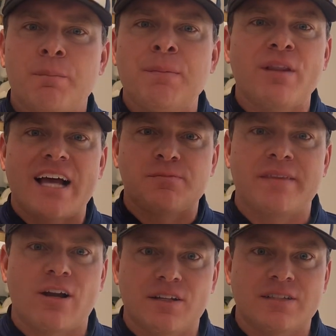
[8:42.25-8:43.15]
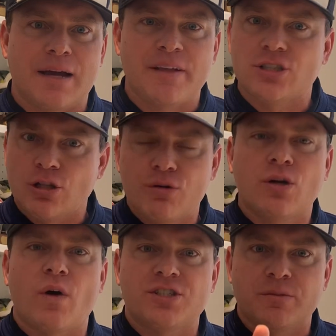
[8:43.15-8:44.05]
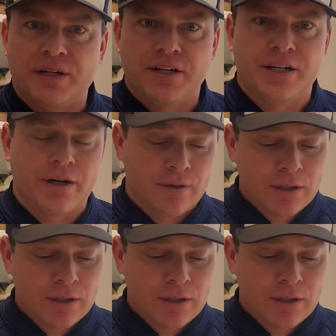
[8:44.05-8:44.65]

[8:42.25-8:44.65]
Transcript: People ask me that all the time. That's a loaded question, but here you go.